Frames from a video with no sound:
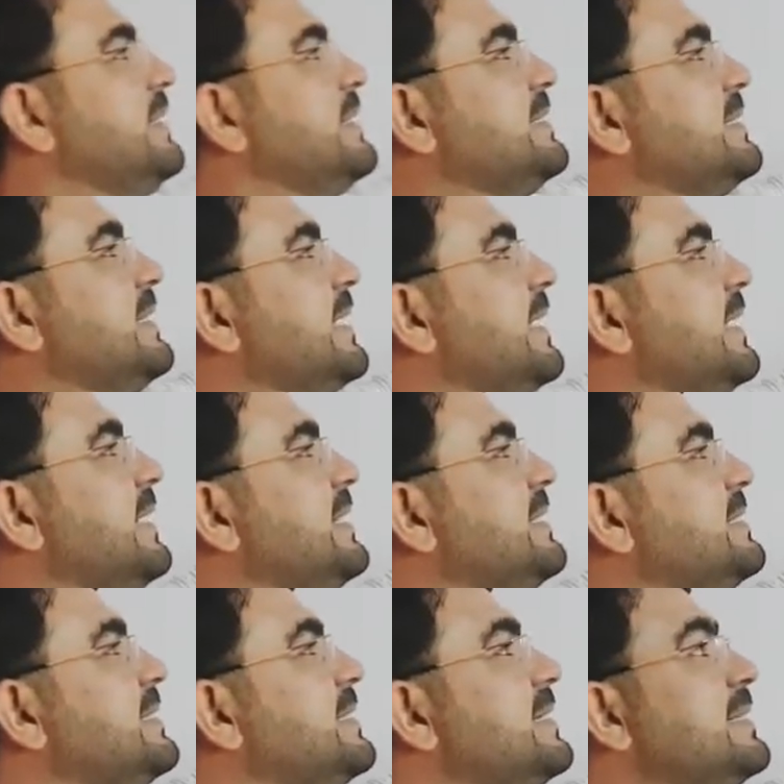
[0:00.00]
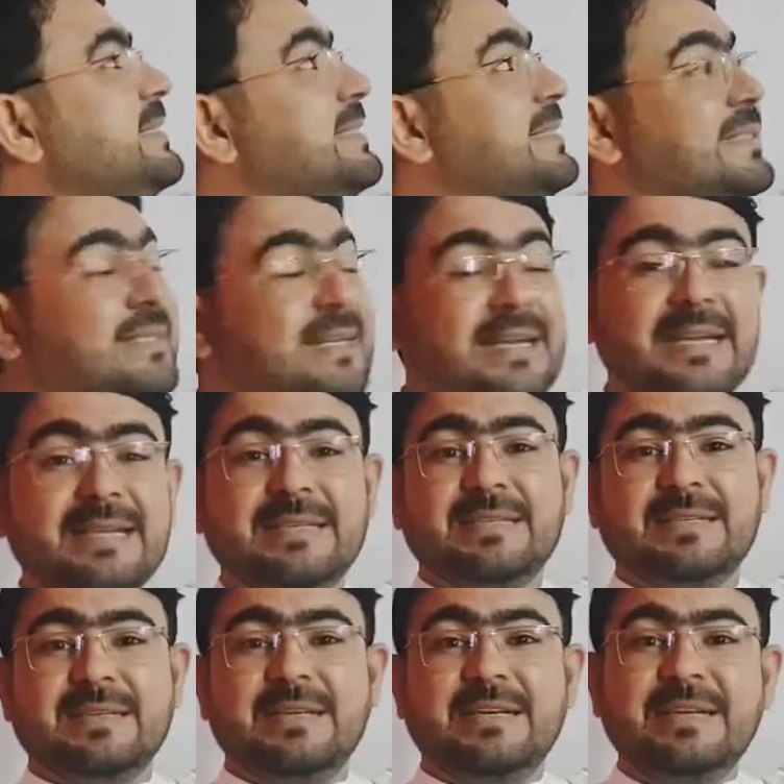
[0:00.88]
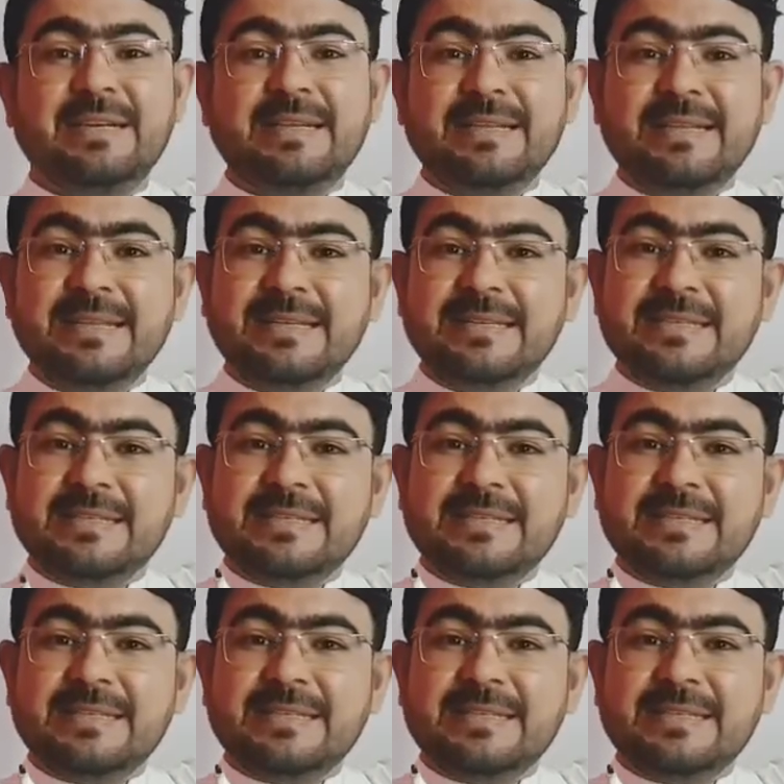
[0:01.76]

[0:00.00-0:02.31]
the second is state. There is a